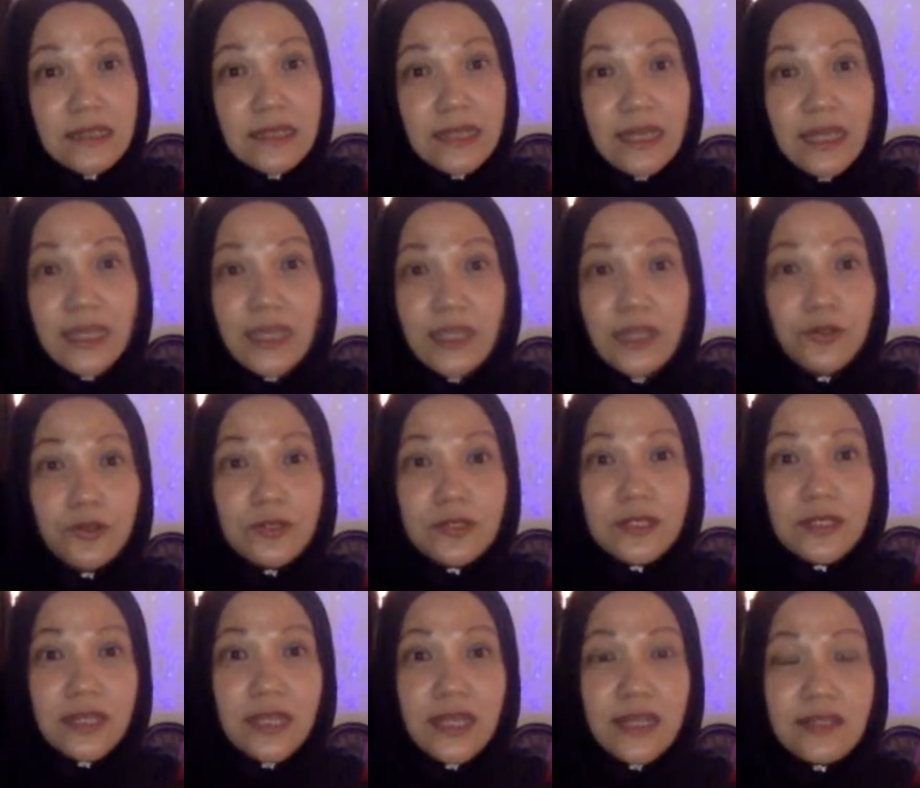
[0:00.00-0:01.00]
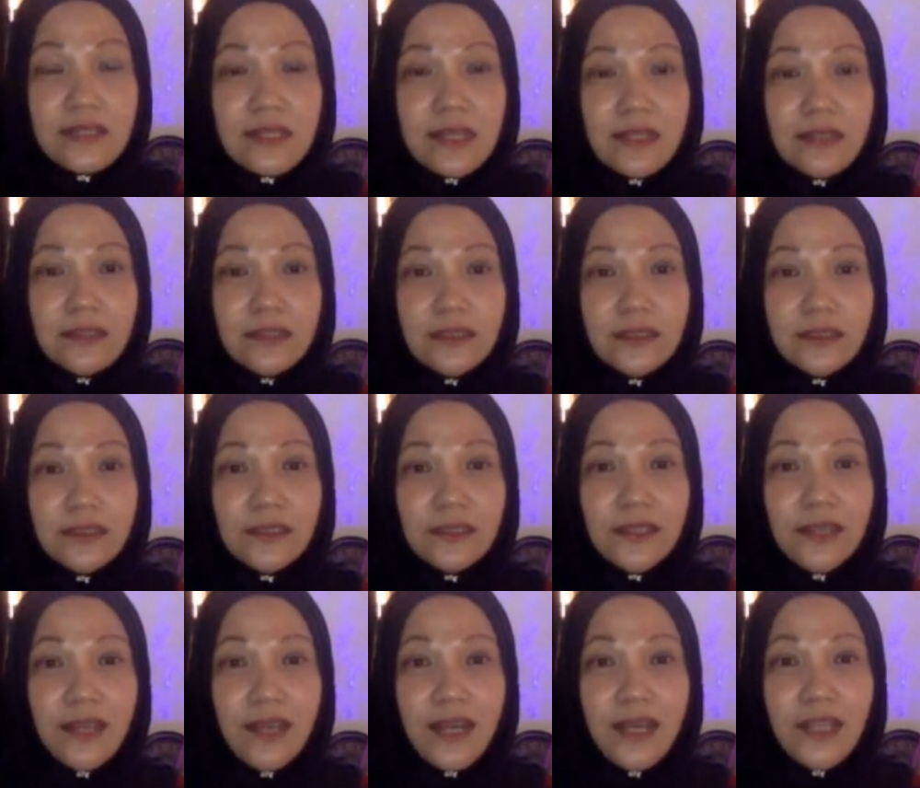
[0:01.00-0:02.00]
There he goes again said, uh,
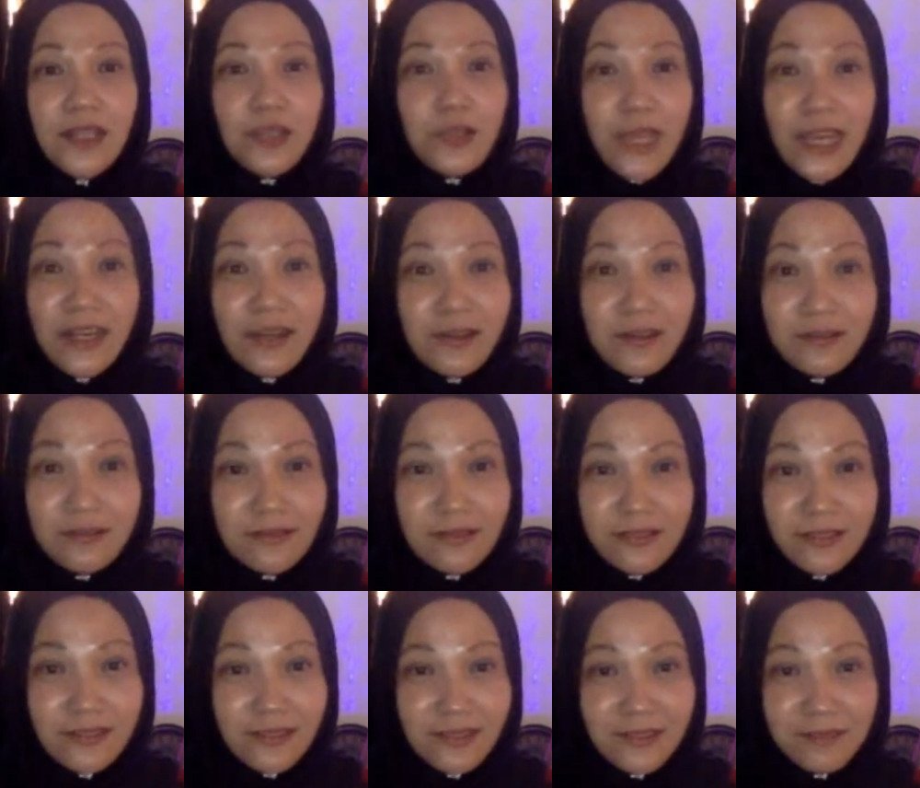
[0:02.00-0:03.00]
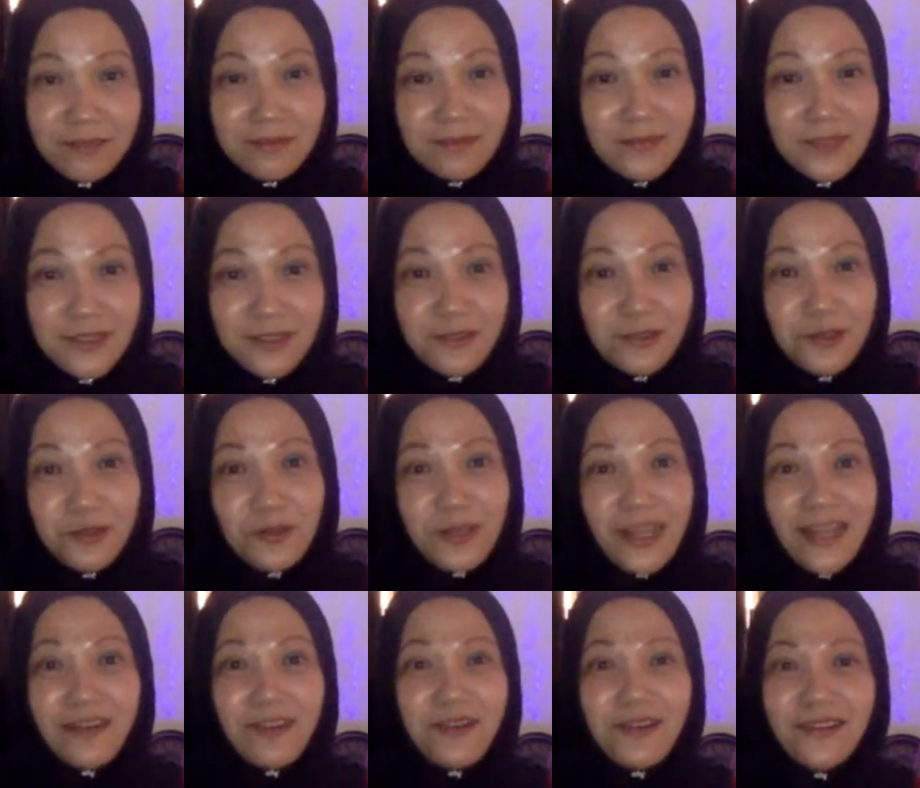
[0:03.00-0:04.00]
"You cannot, uh, you know, you
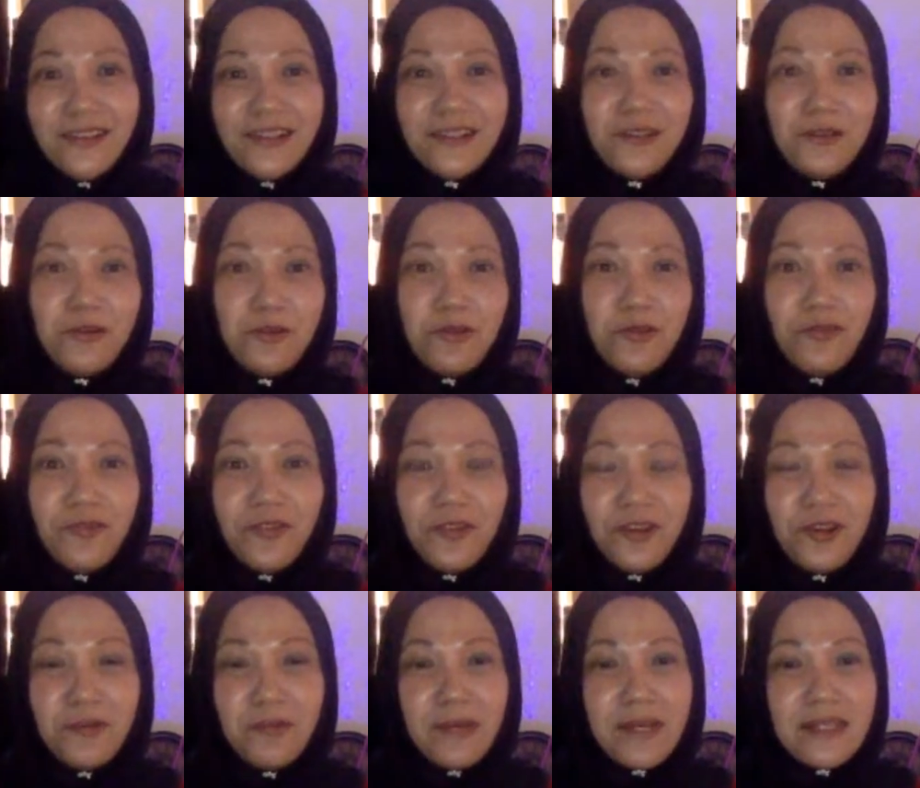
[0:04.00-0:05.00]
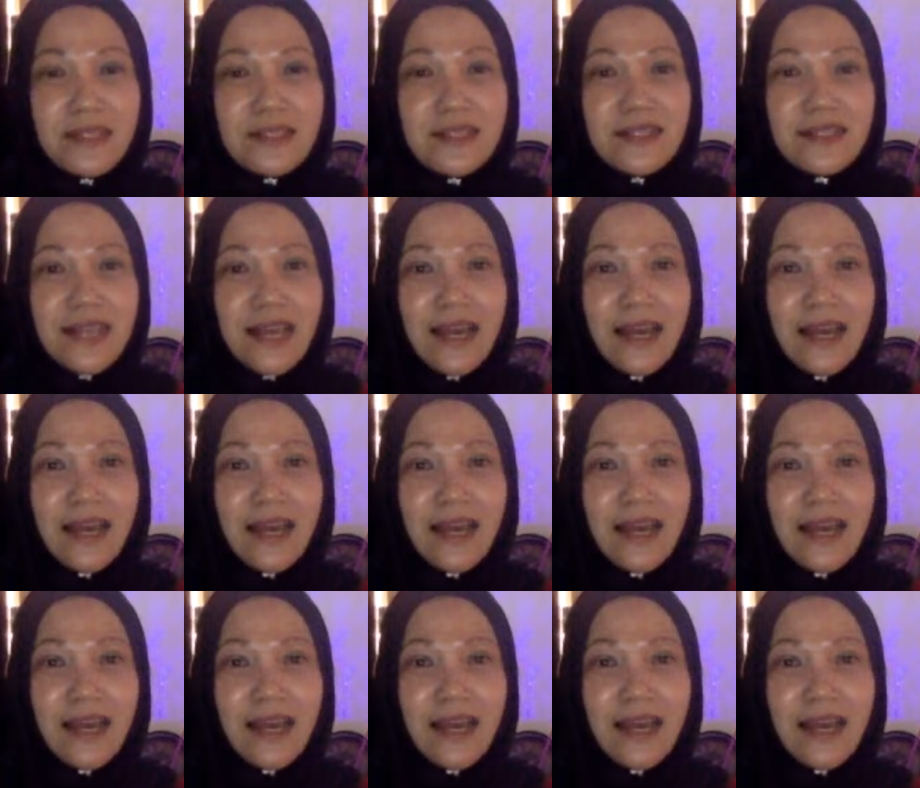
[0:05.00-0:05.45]
cannot uh, go for your masters.